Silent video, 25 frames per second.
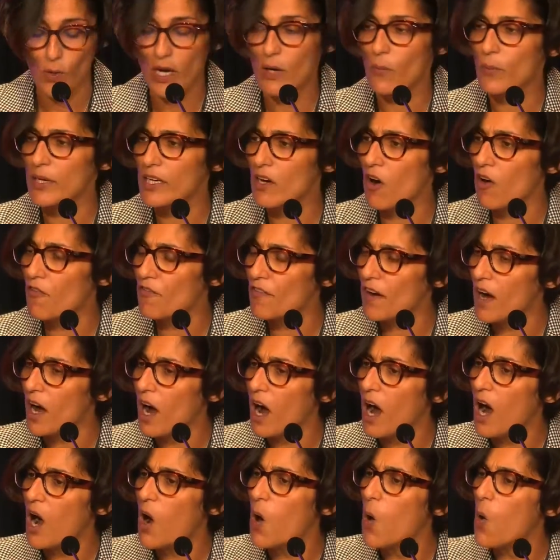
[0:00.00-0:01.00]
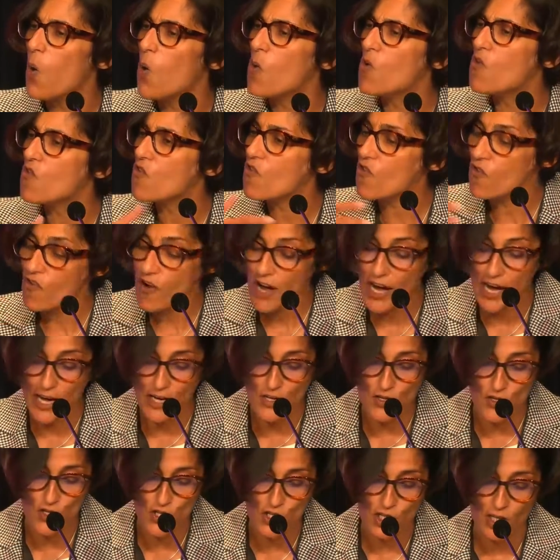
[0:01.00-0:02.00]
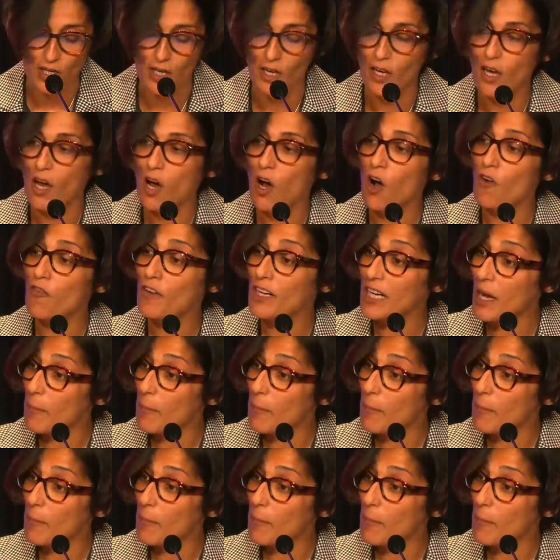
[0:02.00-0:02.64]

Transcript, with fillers: where we offer a whole range of